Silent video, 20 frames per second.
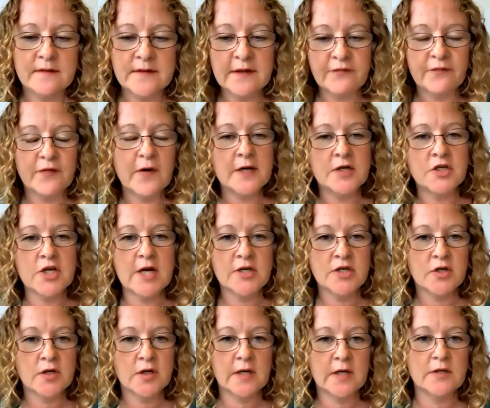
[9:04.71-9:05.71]

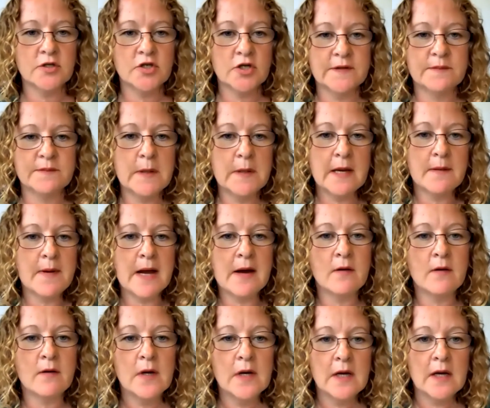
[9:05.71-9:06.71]
differentiation can just be
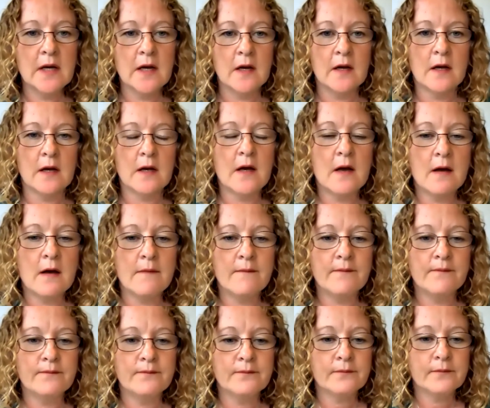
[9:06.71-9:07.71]
about
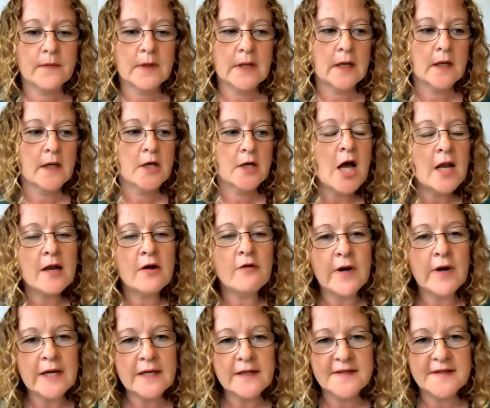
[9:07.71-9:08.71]

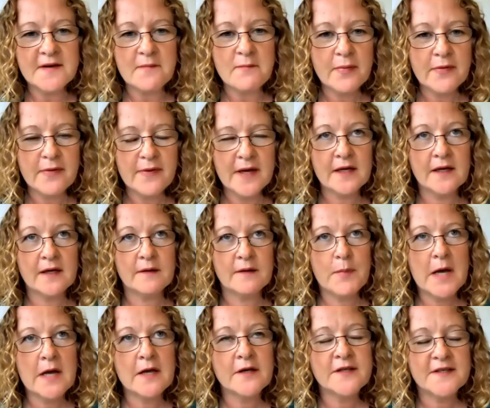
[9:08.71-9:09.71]
coloring something,
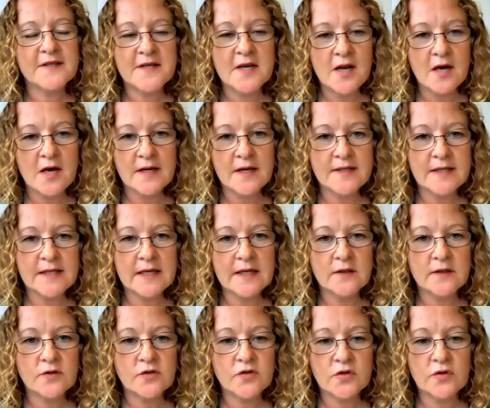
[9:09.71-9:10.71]
personalizing
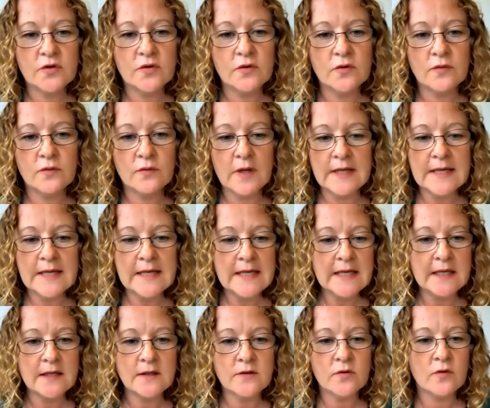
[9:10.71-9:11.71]
it to a
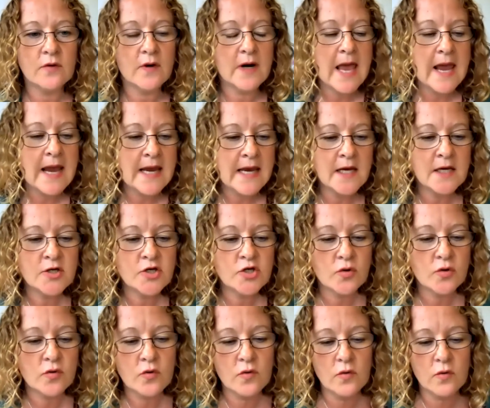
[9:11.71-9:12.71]
need or an age
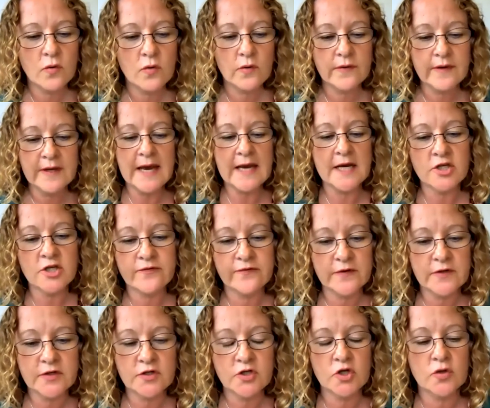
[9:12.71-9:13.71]
or the age of
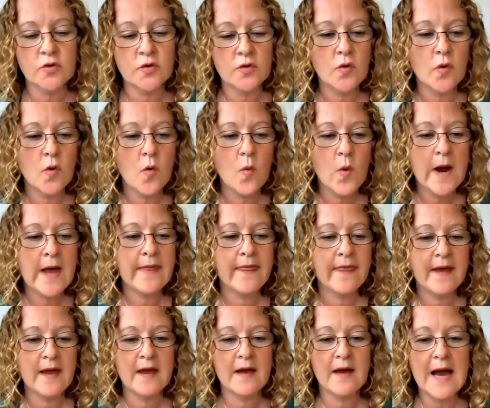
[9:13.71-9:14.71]
a student or where
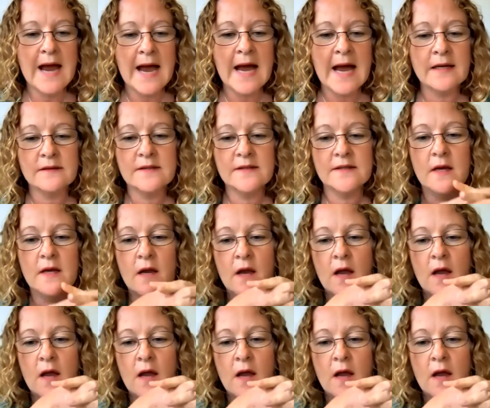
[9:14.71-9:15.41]
they're at.